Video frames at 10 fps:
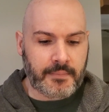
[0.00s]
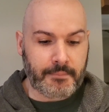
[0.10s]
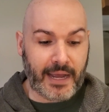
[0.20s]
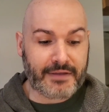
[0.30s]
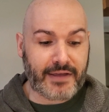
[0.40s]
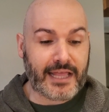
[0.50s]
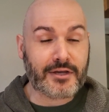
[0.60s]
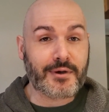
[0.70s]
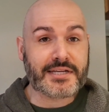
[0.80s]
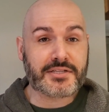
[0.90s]
My
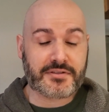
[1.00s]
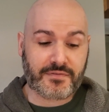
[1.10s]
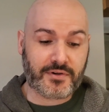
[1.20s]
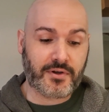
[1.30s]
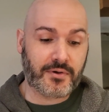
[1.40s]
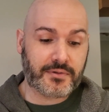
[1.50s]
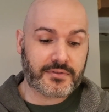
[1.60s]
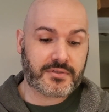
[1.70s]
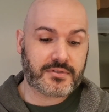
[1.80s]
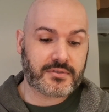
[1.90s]
valuations for
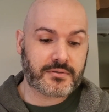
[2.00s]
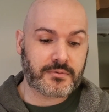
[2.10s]
golds,